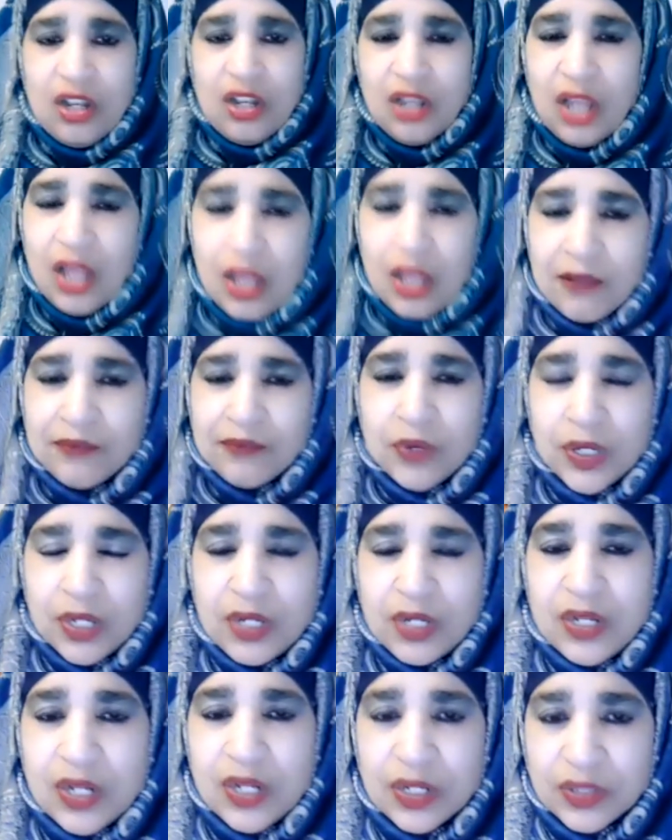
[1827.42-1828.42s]
love one
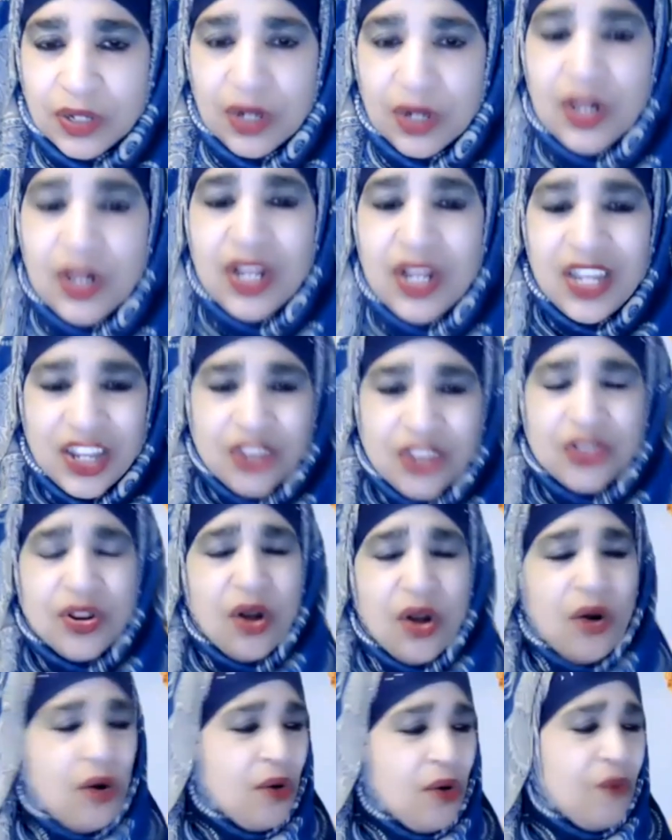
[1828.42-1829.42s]
another, you
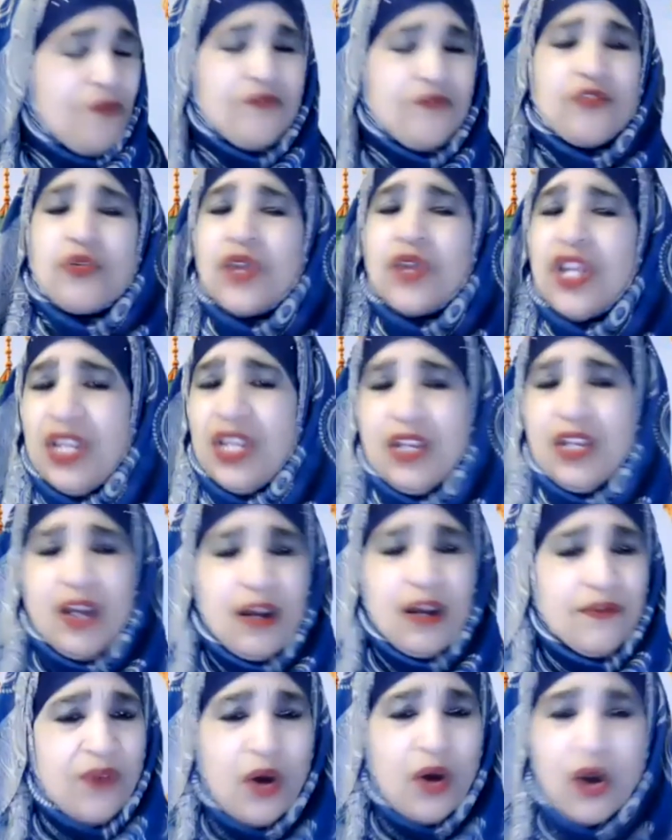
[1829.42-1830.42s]
know, free
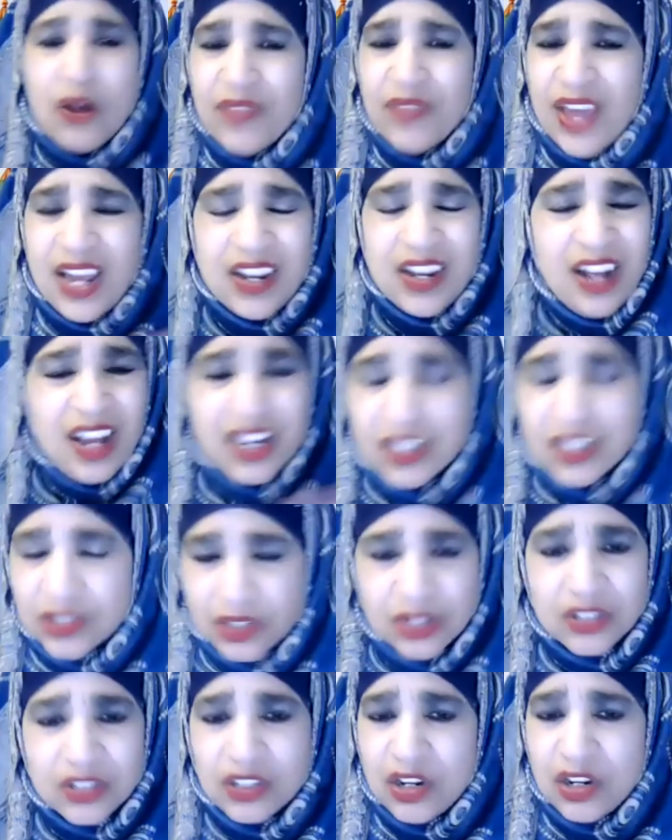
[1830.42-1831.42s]
of all that
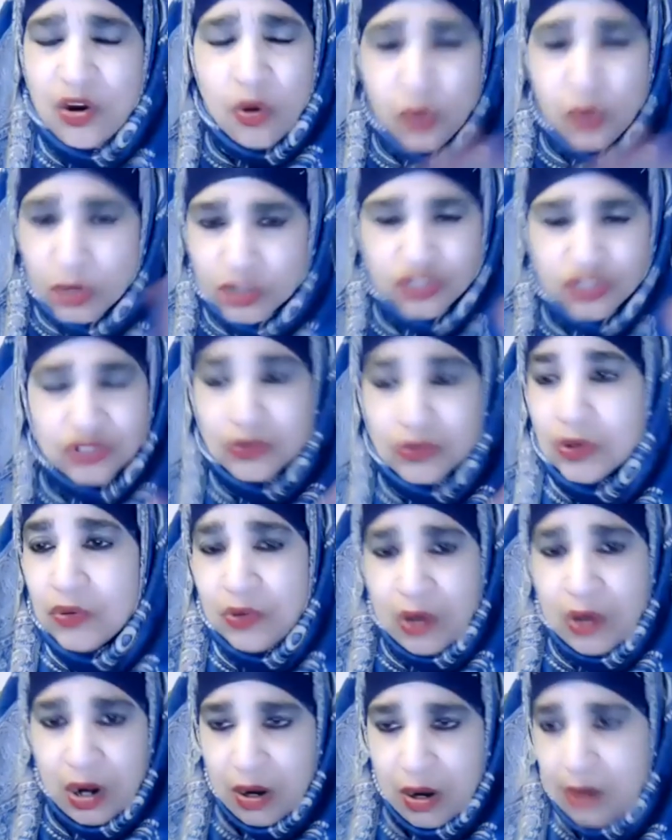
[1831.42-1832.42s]
other cultural
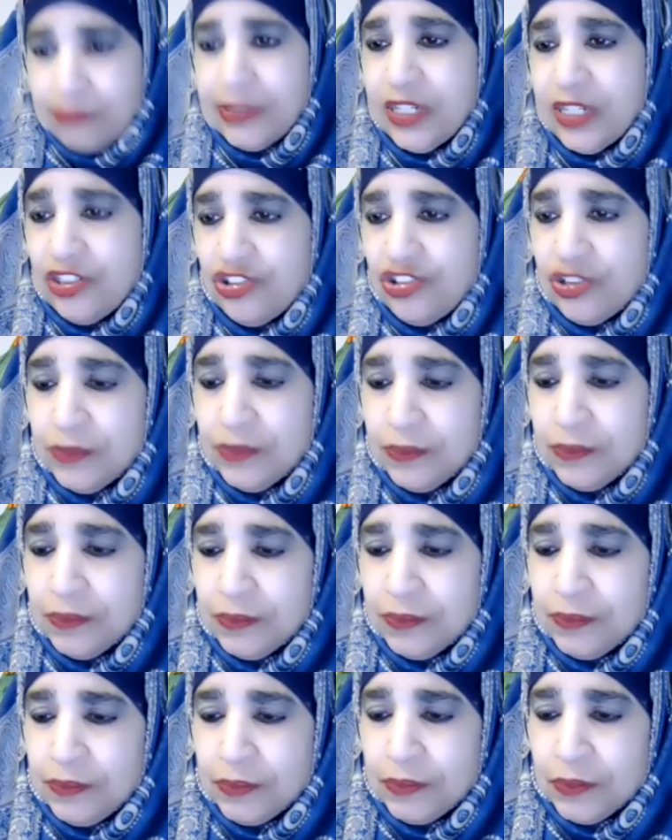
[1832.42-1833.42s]
garbage.
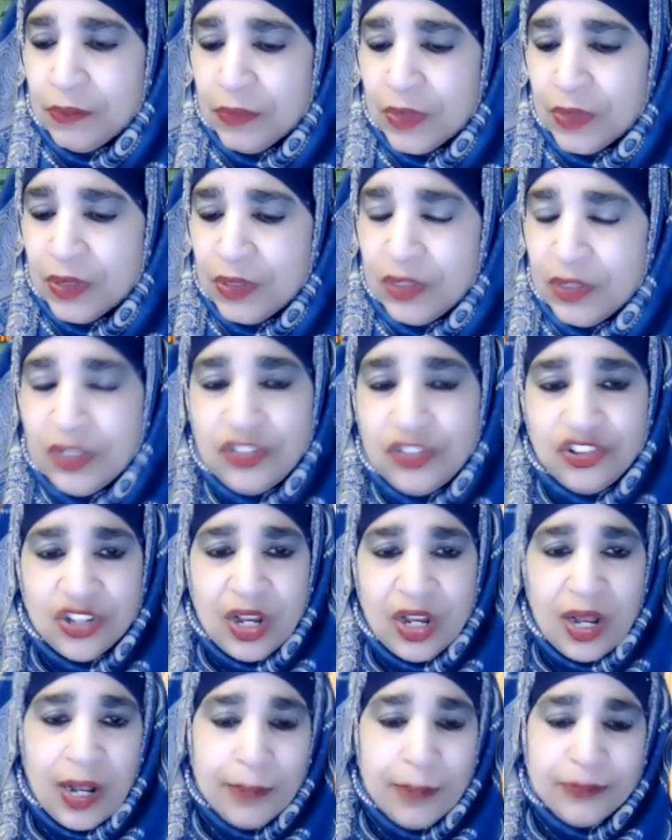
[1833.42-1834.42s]
Good
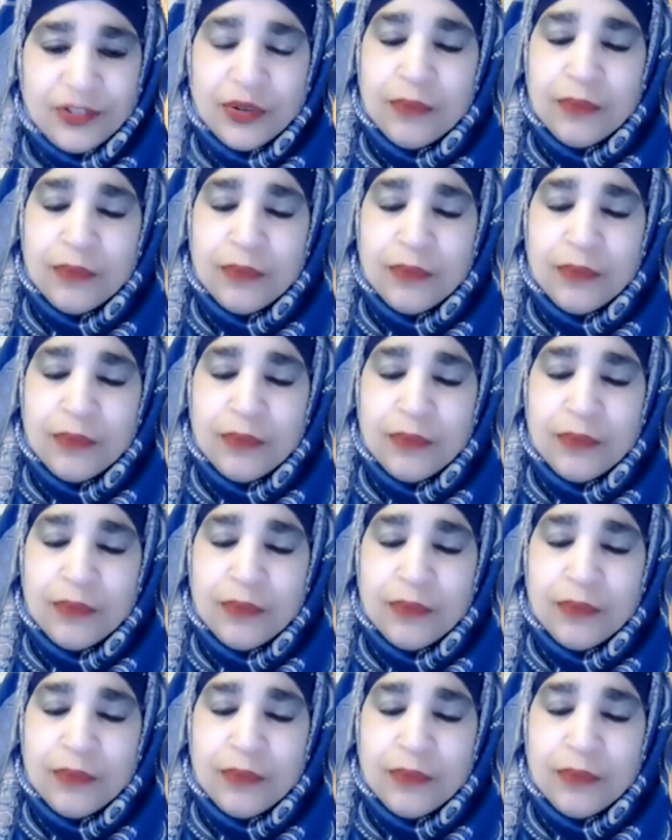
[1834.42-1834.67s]
job. So